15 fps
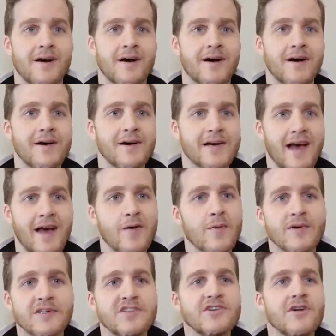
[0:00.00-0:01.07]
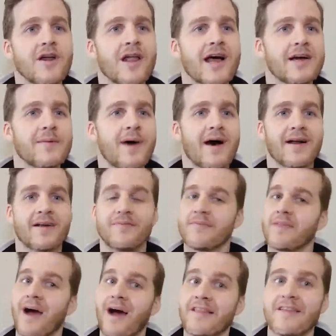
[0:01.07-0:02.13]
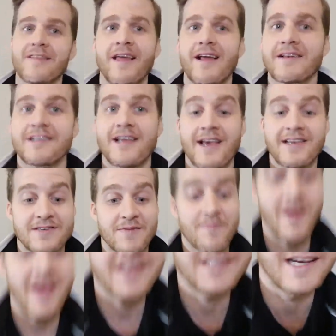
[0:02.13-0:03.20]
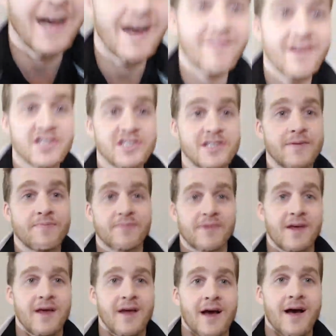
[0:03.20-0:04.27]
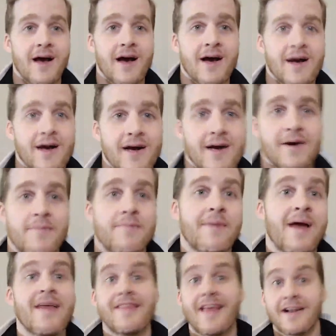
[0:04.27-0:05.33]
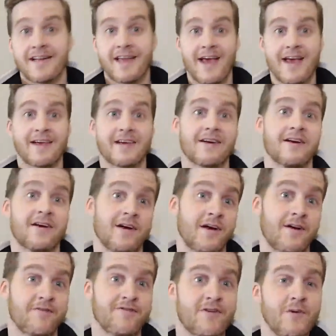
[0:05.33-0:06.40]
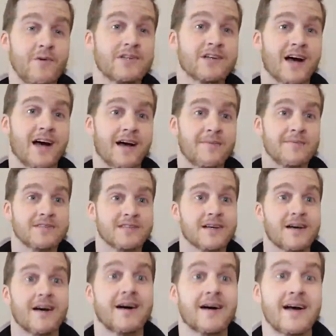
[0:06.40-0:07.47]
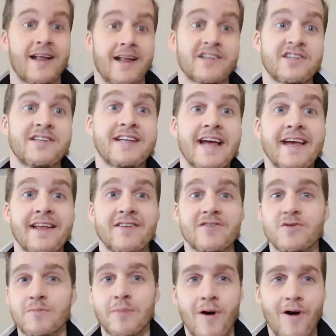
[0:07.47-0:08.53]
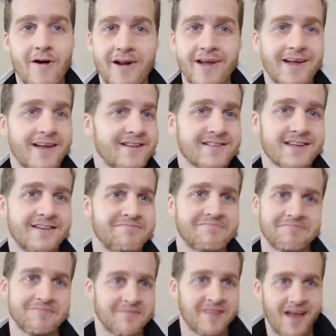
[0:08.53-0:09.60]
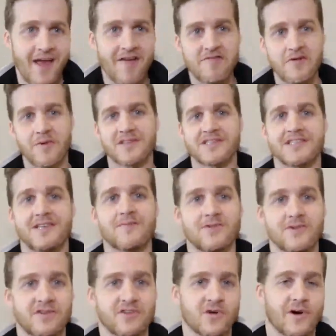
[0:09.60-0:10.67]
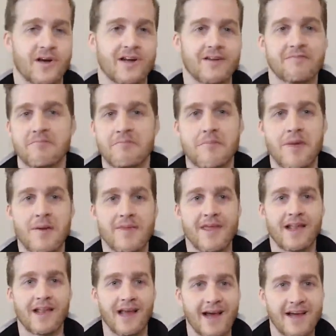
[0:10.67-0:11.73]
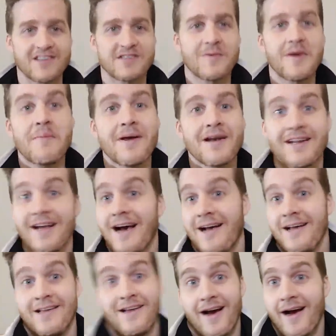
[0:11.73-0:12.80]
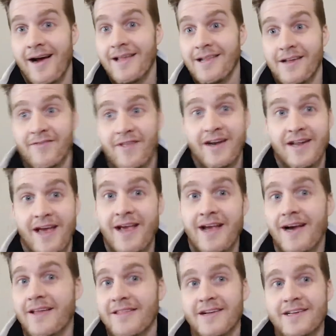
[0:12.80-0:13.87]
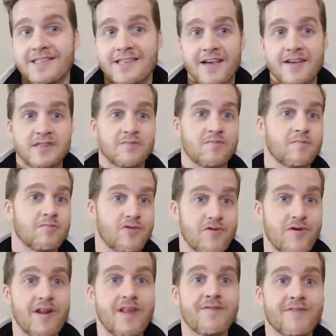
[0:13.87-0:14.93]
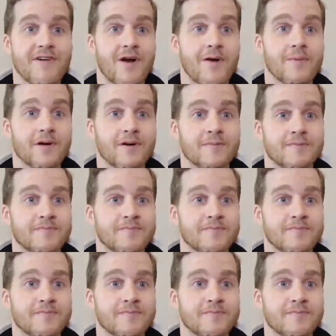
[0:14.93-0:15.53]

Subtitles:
Okay, what did you not like about it? I think that cake's amazing. I've actually made that cake a few times and actually taken it to parties, and everyone seemed to enjoy it. Maybe they're lying to me, but I love that cake. I think it tastes pretty phenomenal.